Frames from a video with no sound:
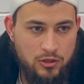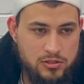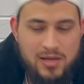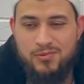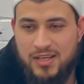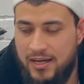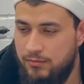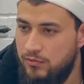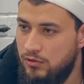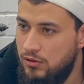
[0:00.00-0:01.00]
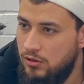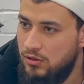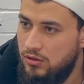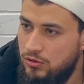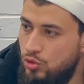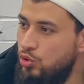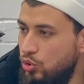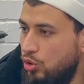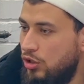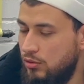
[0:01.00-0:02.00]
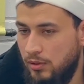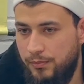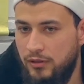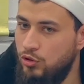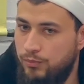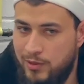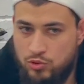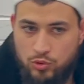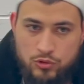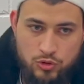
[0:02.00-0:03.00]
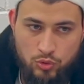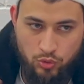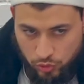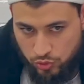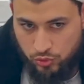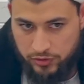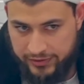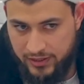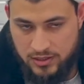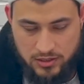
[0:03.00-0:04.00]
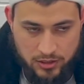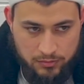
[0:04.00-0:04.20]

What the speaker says: Sometime you do not complete your patrols, you do not do the things, and